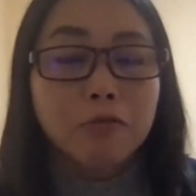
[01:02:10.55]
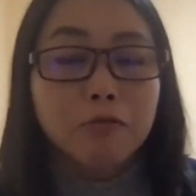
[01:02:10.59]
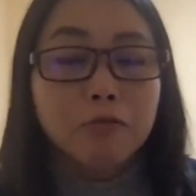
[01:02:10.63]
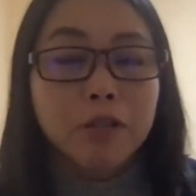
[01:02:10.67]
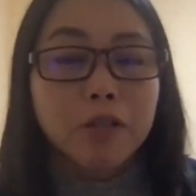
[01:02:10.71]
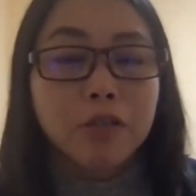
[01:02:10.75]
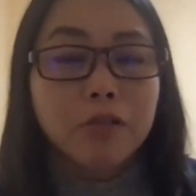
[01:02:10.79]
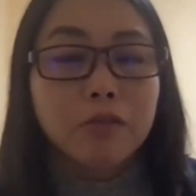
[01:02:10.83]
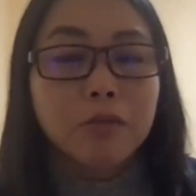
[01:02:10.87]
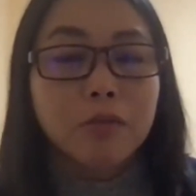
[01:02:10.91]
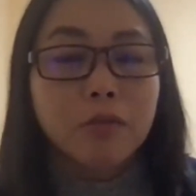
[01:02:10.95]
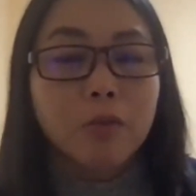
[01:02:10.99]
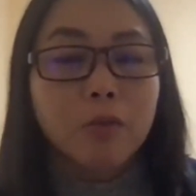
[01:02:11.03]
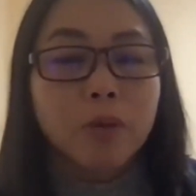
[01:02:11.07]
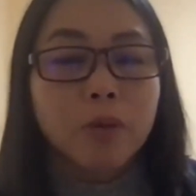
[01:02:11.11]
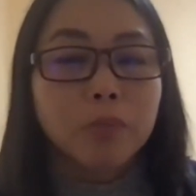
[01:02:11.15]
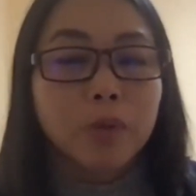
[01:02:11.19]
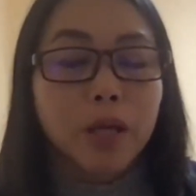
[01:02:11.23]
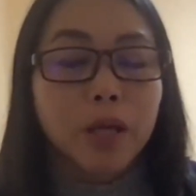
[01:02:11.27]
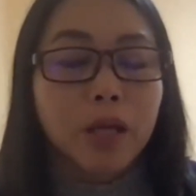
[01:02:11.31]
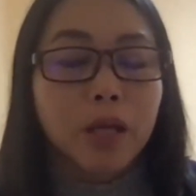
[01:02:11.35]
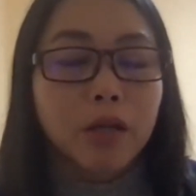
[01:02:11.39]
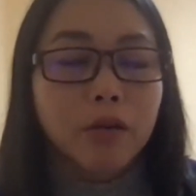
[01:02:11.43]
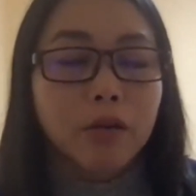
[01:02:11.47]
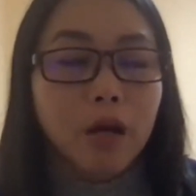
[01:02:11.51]
with when
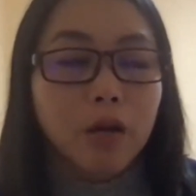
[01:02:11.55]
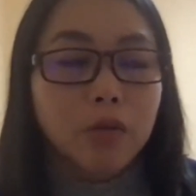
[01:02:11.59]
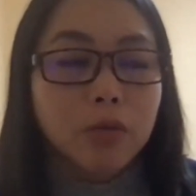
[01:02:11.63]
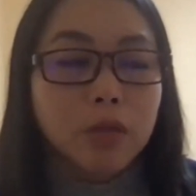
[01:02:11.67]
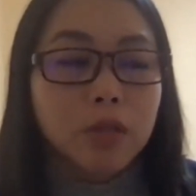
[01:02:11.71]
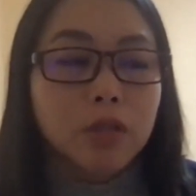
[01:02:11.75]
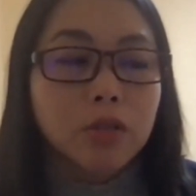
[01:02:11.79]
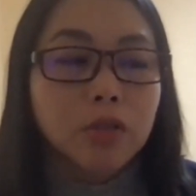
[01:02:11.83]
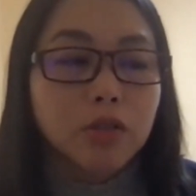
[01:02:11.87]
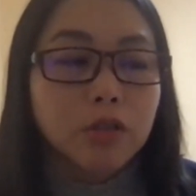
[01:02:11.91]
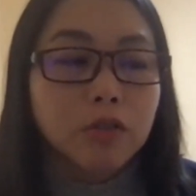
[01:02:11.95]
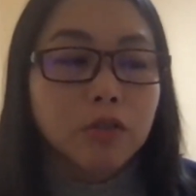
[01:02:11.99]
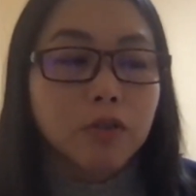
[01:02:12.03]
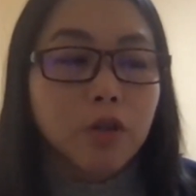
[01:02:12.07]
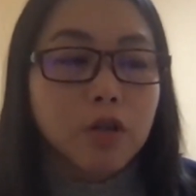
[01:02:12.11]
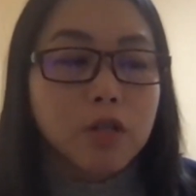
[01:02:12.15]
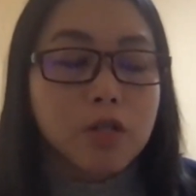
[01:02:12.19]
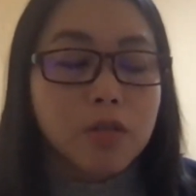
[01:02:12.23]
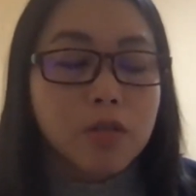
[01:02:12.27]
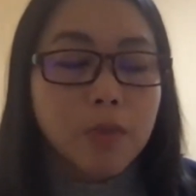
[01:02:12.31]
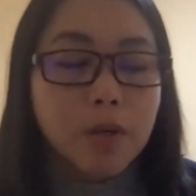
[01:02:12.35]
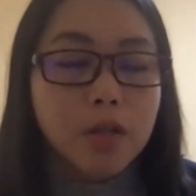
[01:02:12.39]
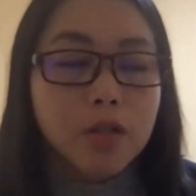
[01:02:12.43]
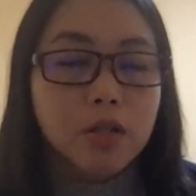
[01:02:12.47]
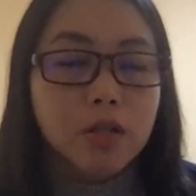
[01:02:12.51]
playing around with interferons,
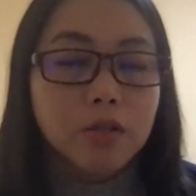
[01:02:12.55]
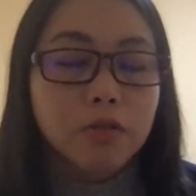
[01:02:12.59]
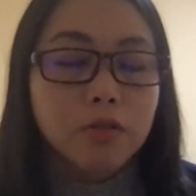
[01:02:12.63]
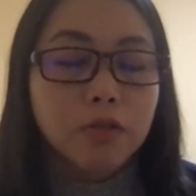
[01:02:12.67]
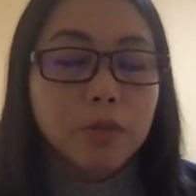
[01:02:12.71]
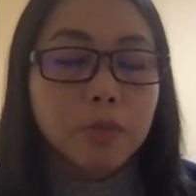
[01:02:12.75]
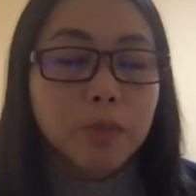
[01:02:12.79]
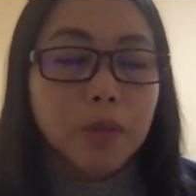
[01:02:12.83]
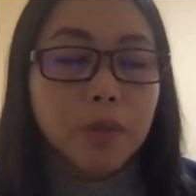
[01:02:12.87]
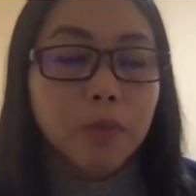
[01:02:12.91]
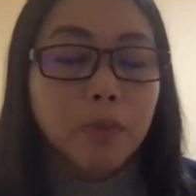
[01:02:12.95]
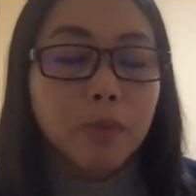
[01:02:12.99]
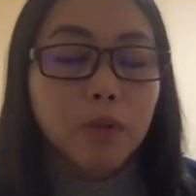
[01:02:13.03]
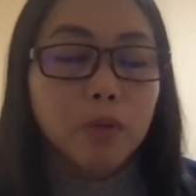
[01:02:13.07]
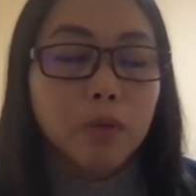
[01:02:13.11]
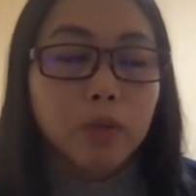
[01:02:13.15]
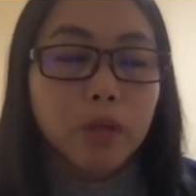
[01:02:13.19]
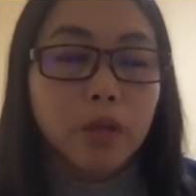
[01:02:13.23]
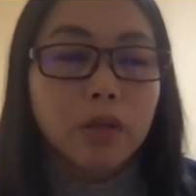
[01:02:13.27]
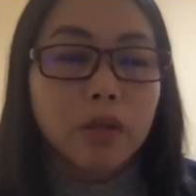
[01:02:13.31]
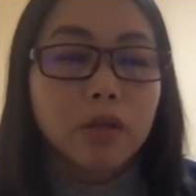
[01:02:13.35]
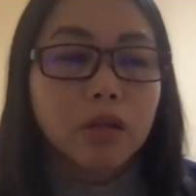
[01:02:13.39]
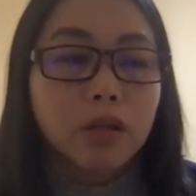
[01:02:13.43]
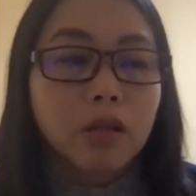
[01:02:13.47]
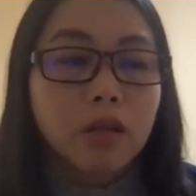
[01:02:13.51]
especially for people
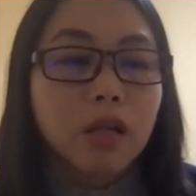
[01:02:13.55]
with